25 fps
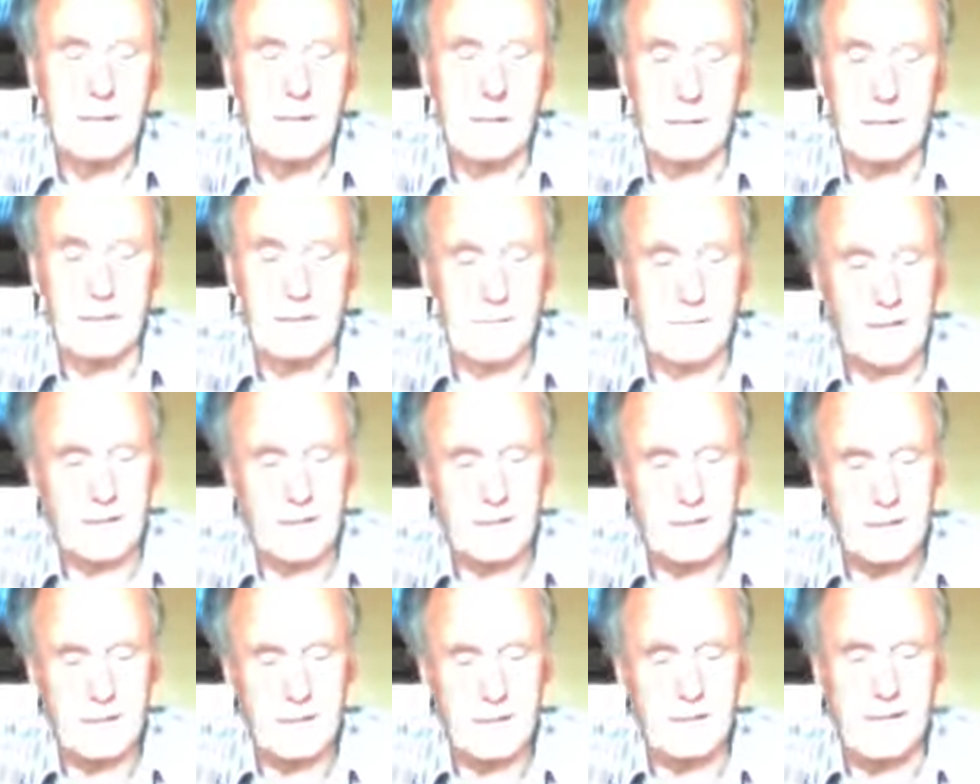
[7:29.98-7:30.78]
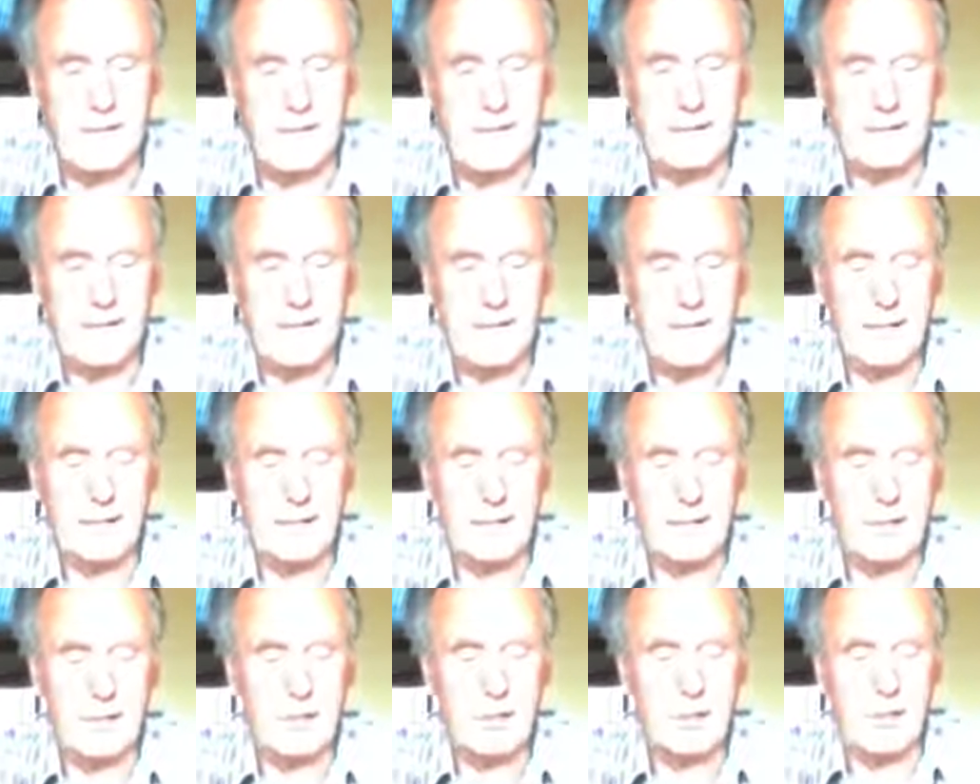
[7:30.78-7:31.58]
Well, the first event I did
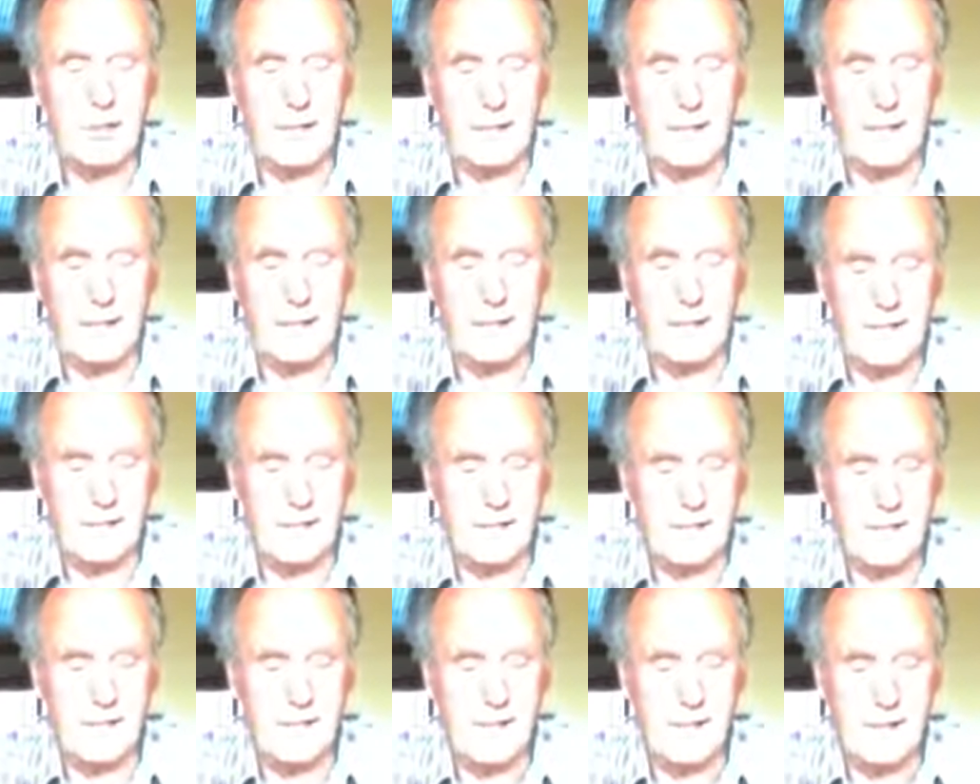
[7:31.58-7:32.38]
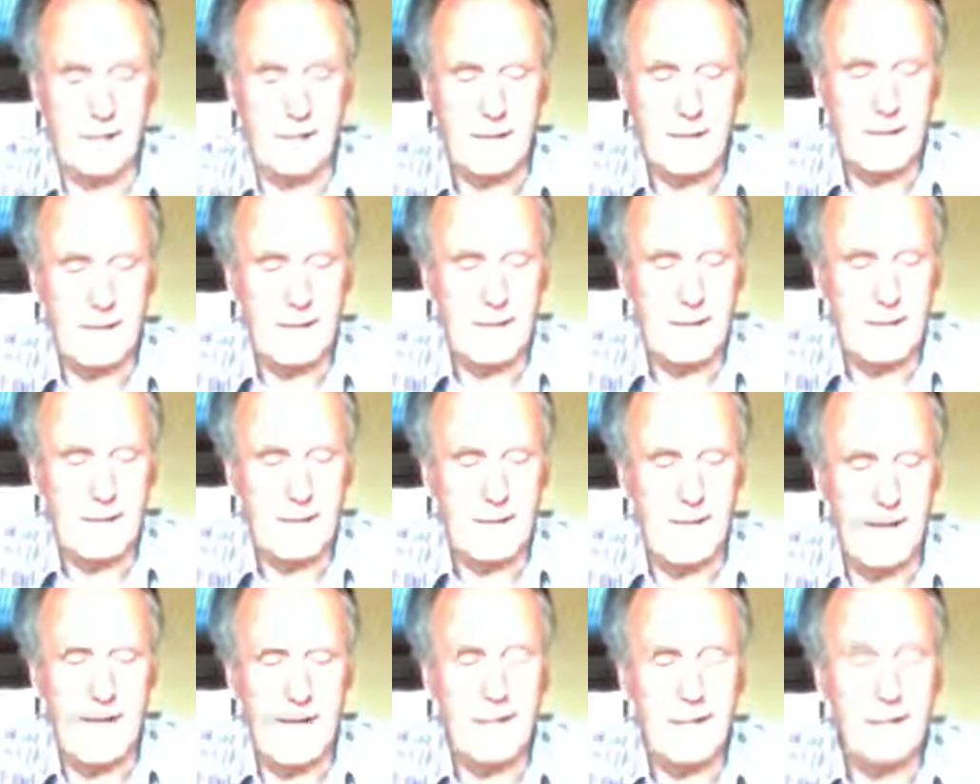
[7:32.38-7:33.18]
at Nuts Corner last year,
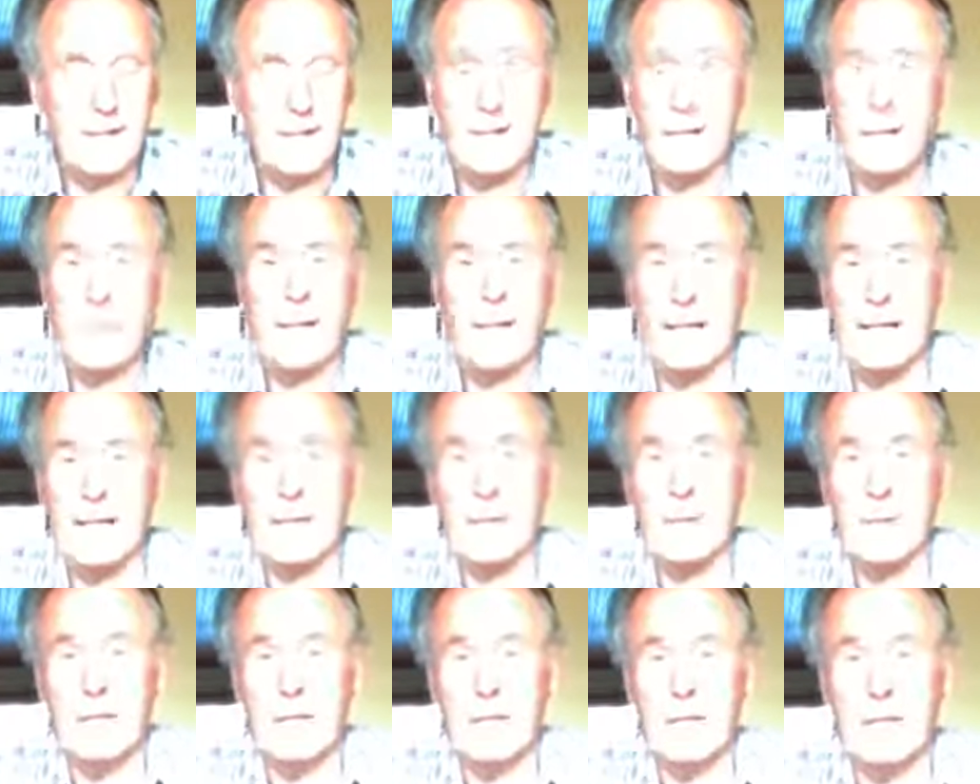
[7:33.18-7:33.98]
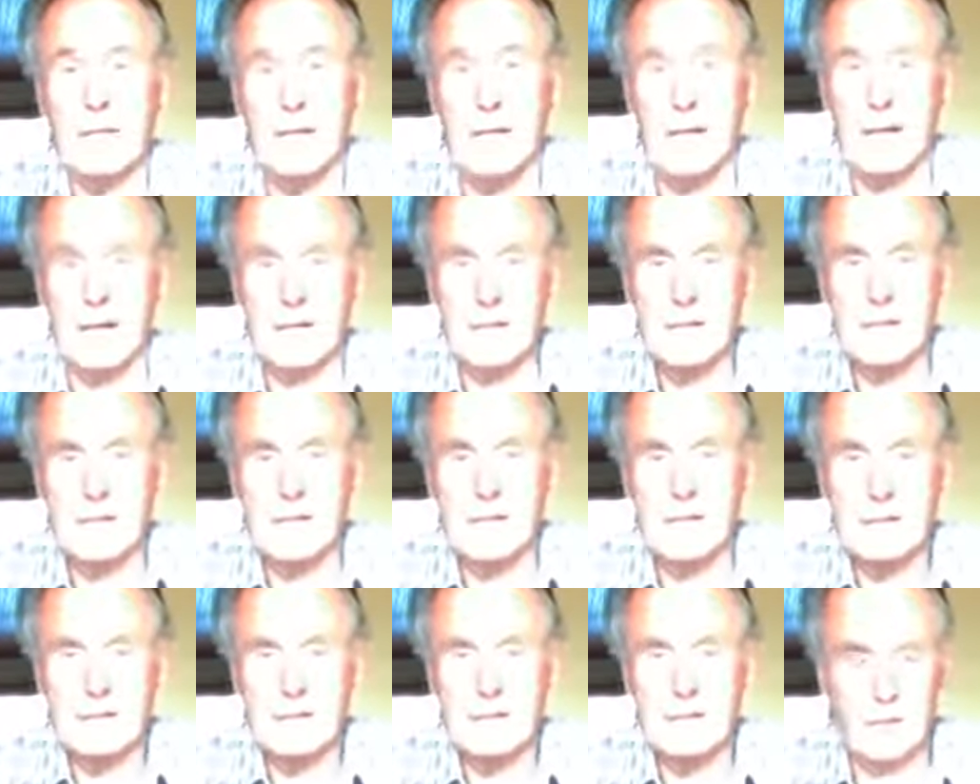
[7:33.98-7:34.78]
I didn't know anybody in the
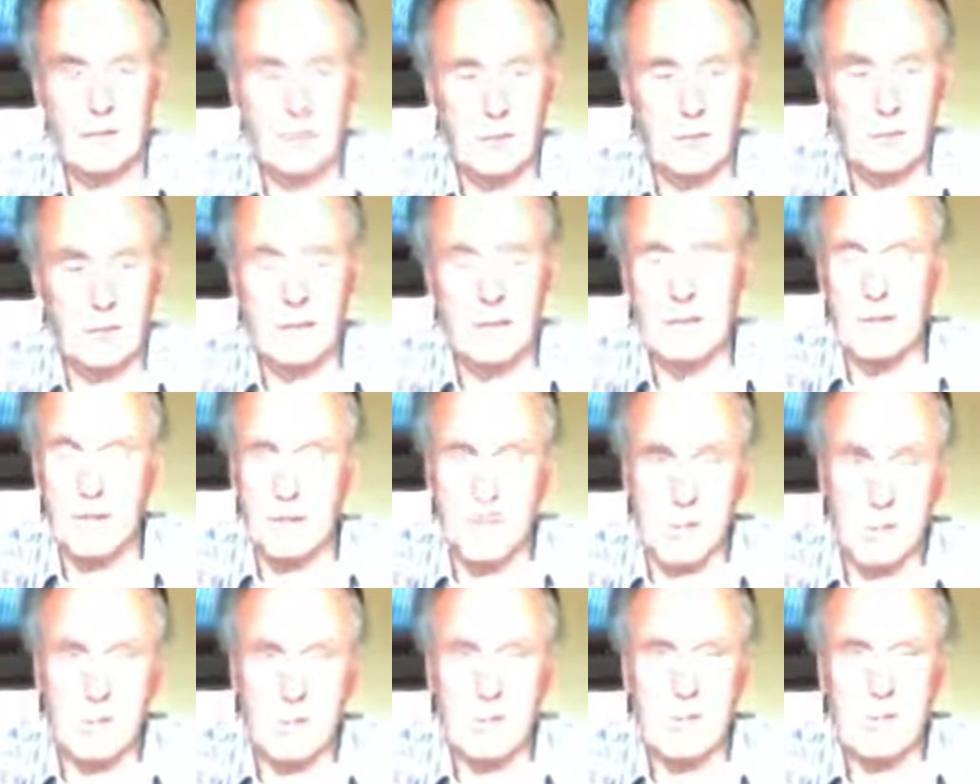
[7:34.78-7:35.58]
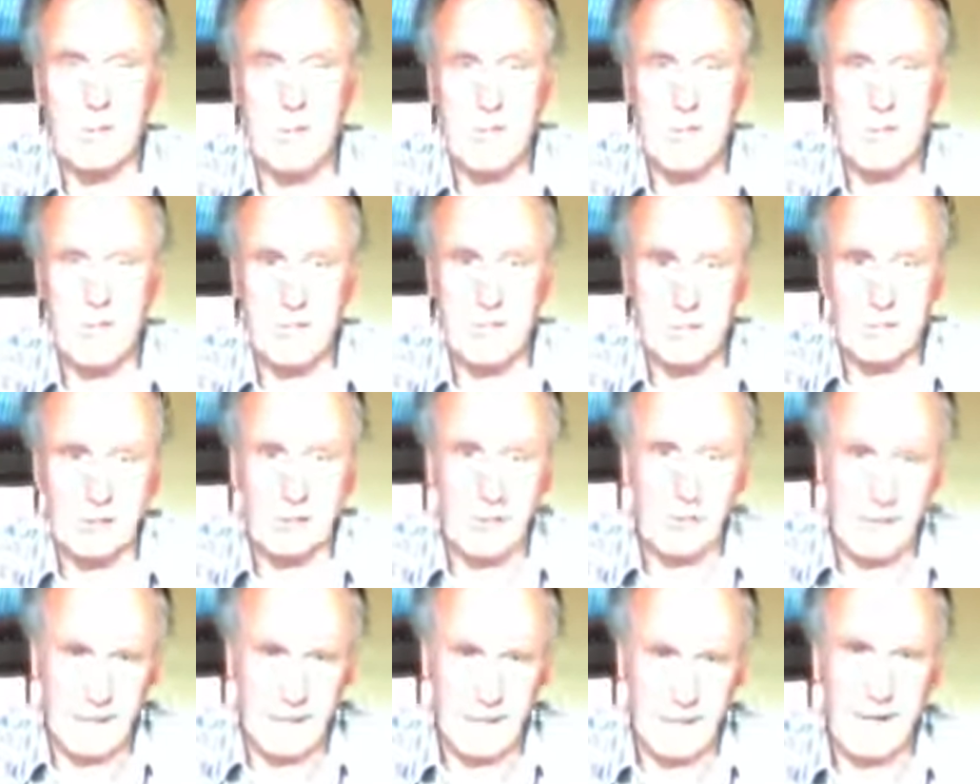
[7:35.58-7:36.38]
class, so I wrote all the numbers down and stuck
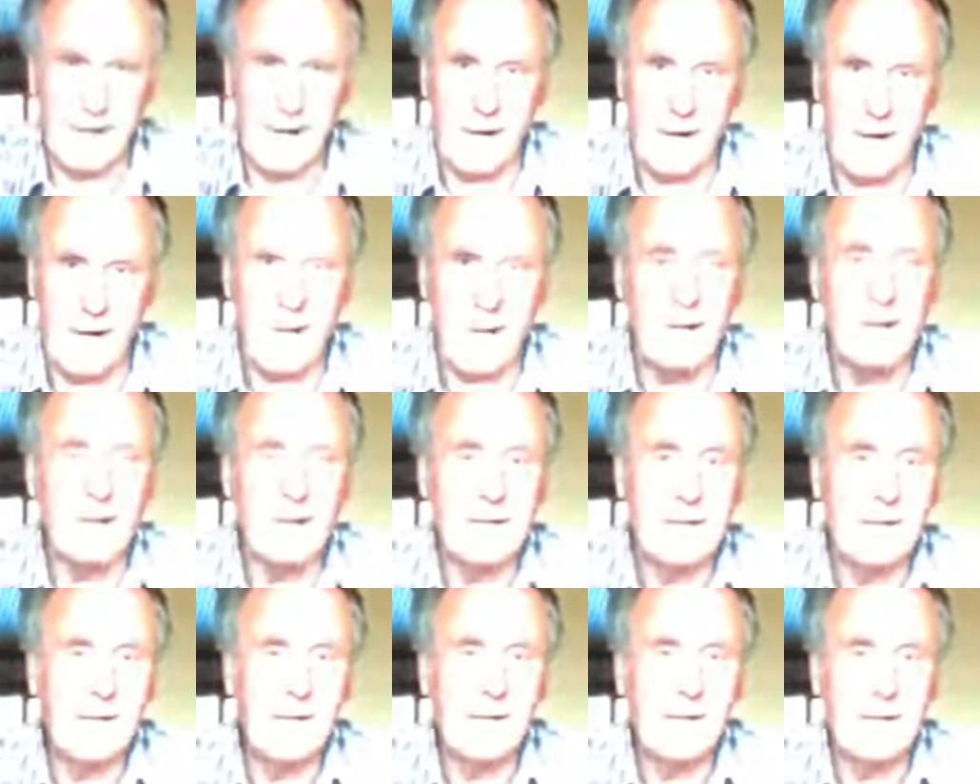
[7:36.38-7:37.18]
them in the car.